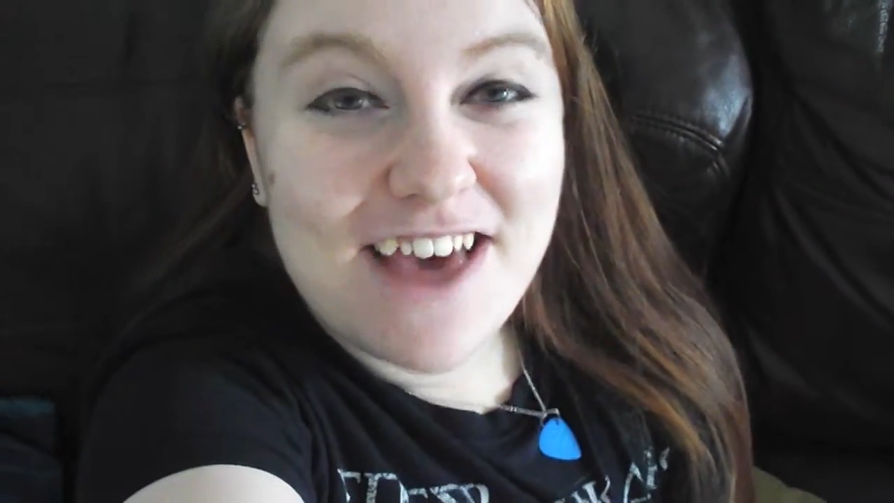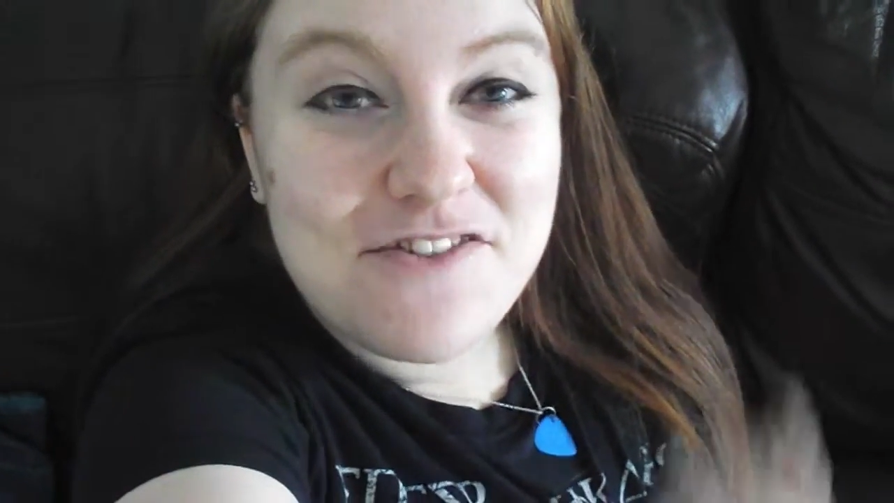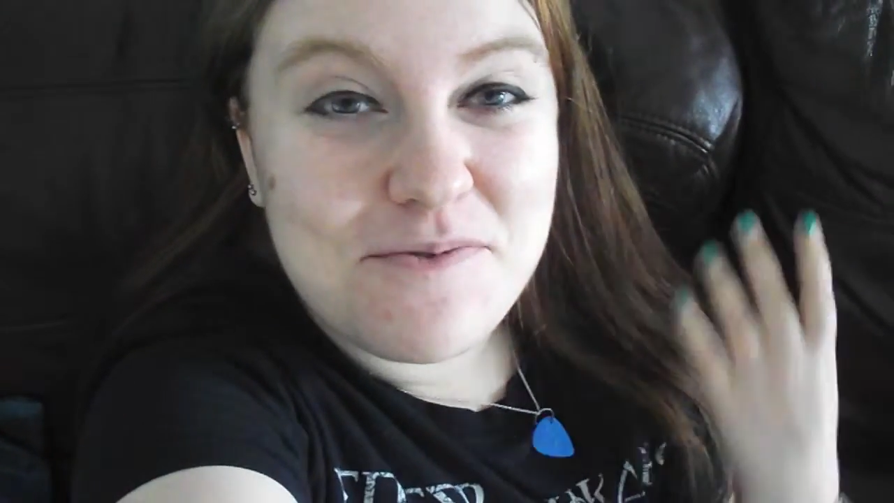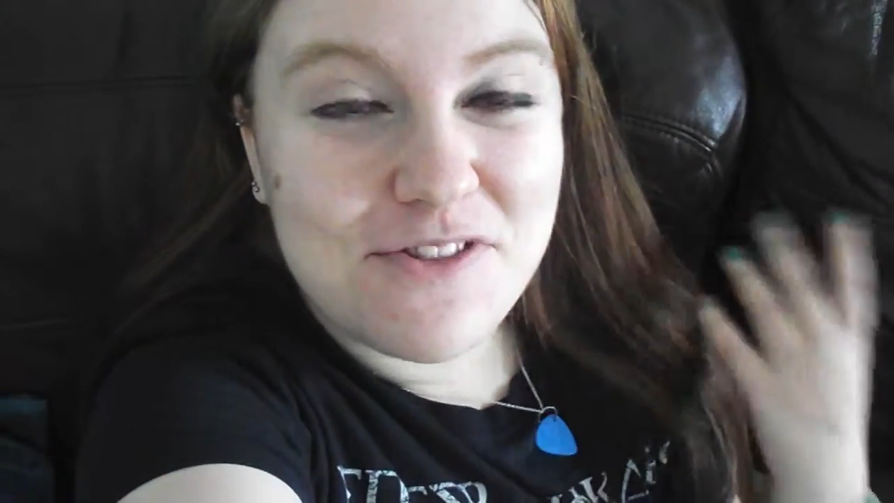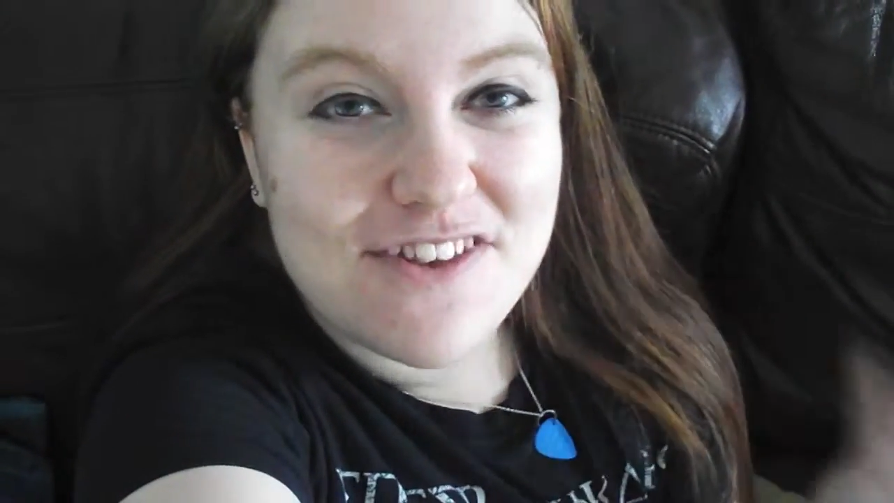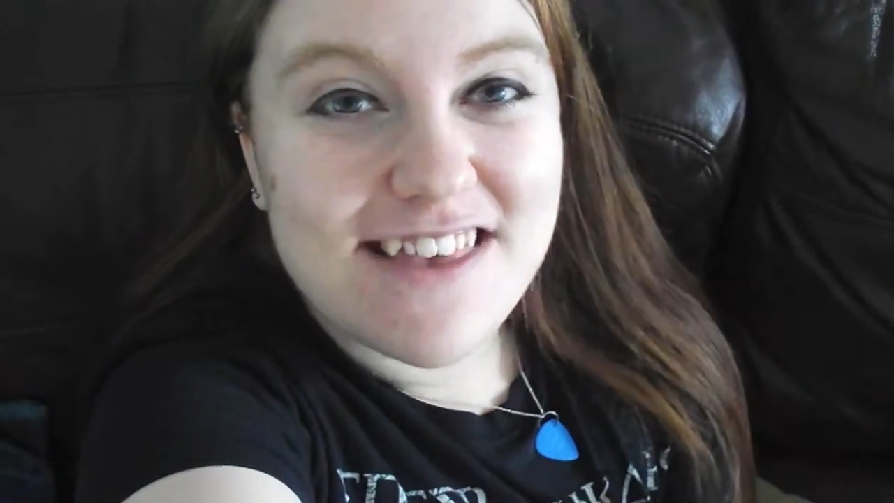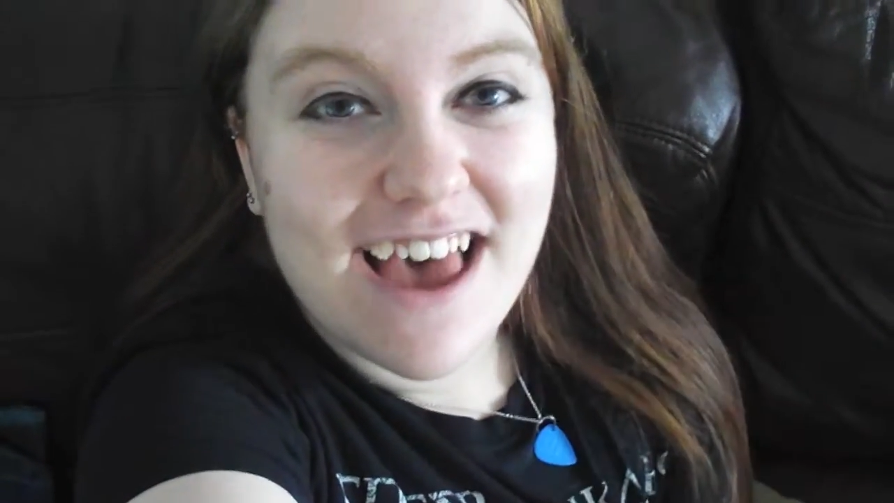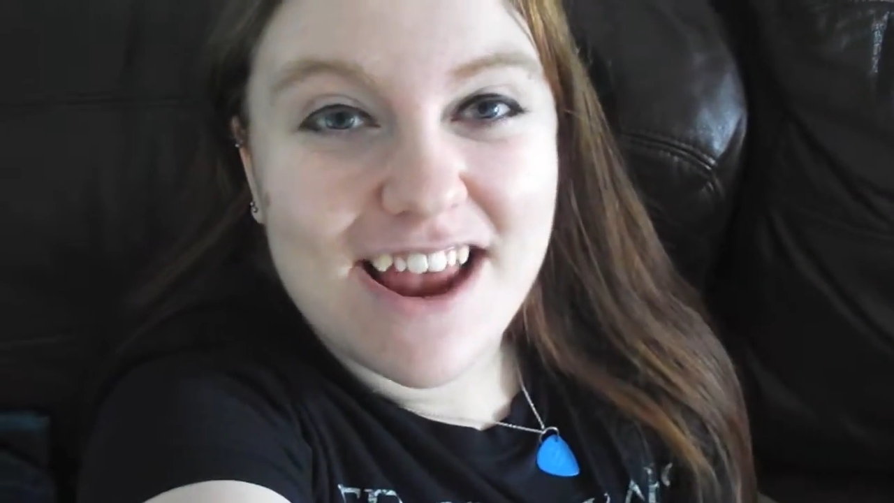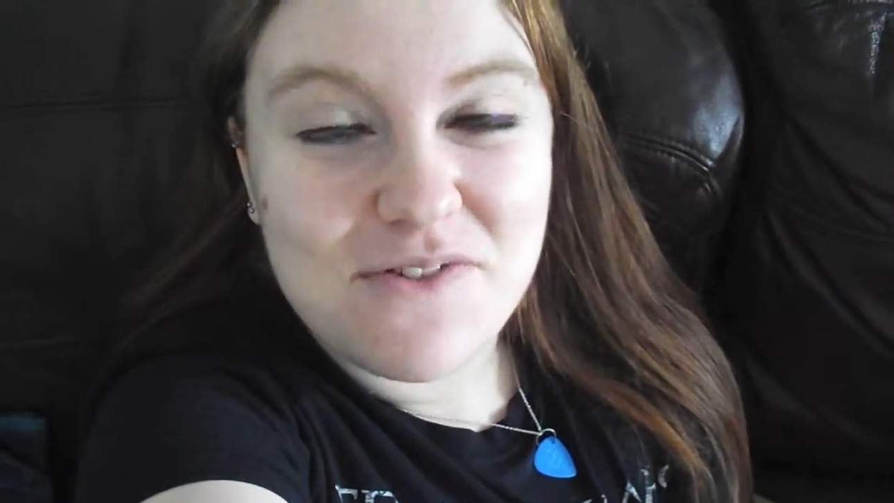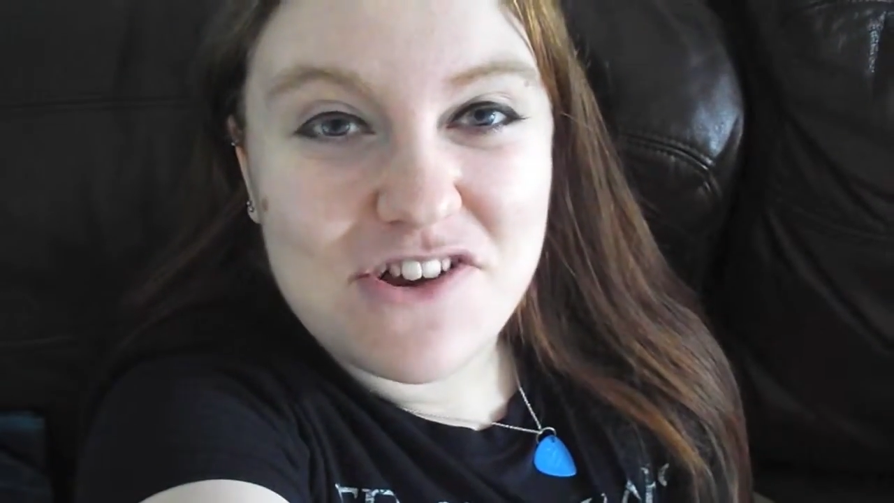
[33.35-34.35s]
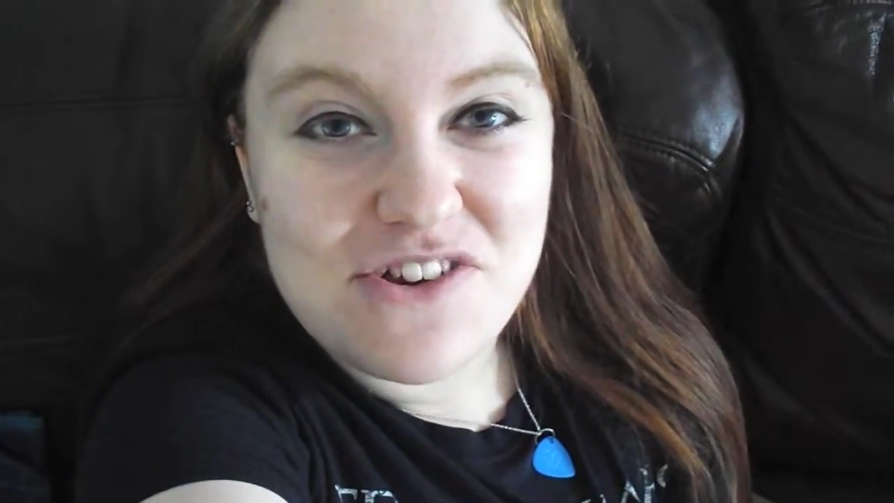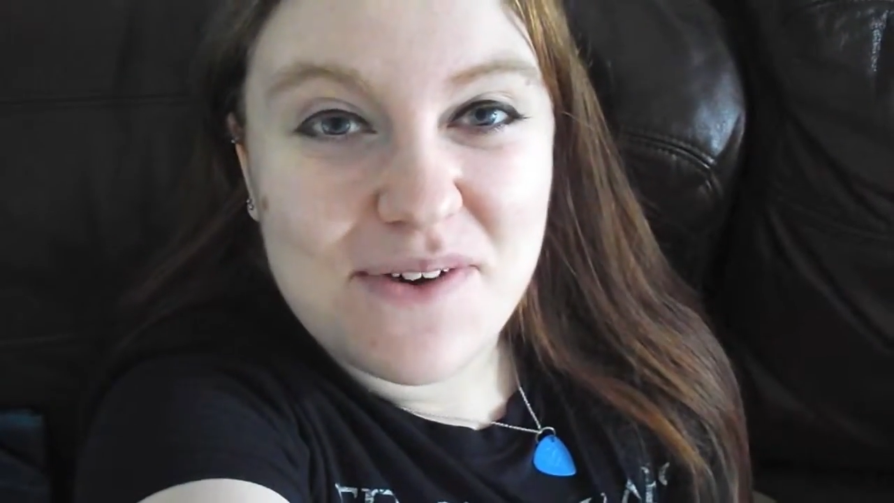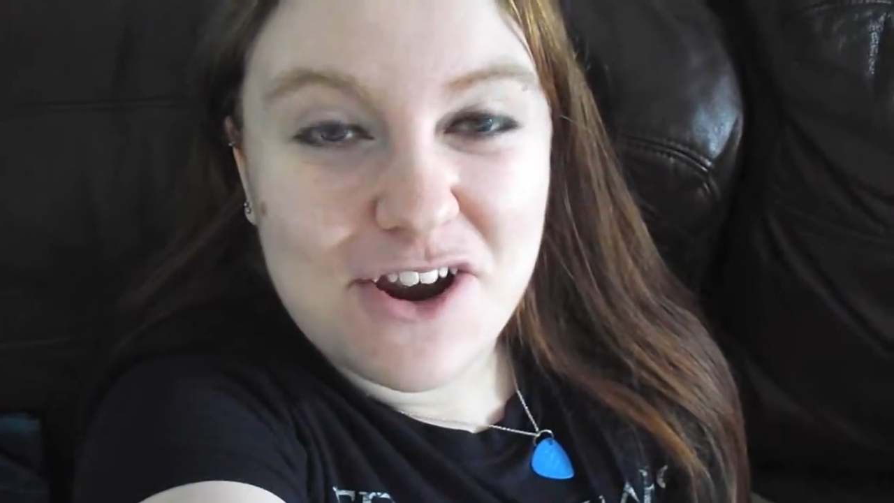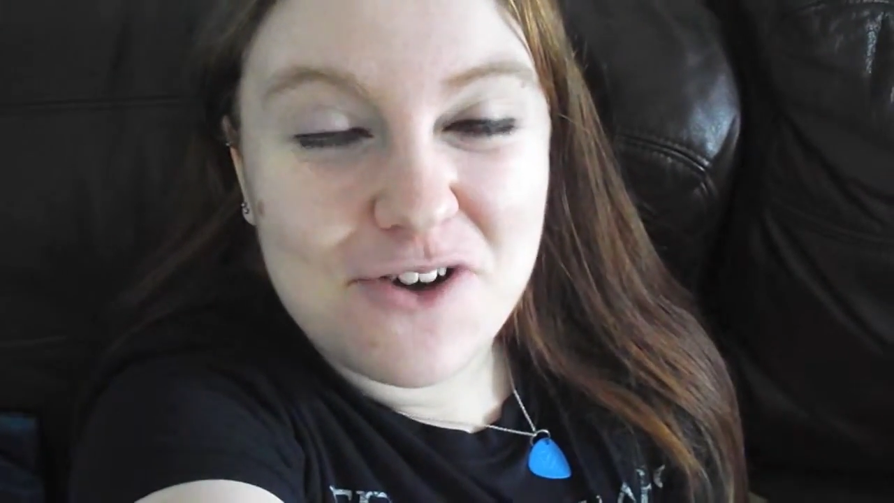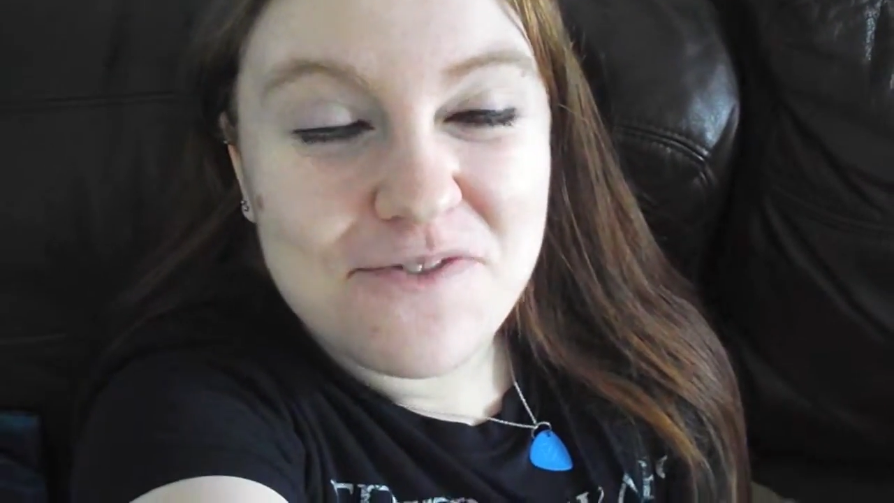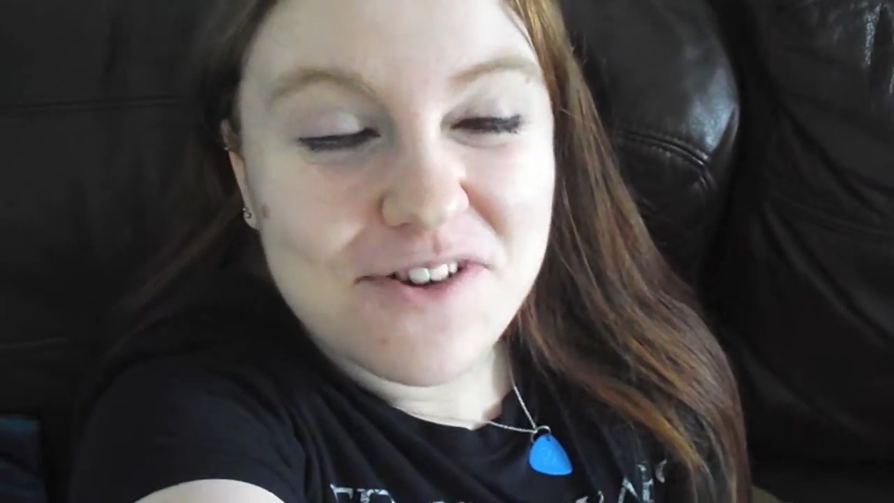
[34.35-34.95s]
left them on the side when she went home for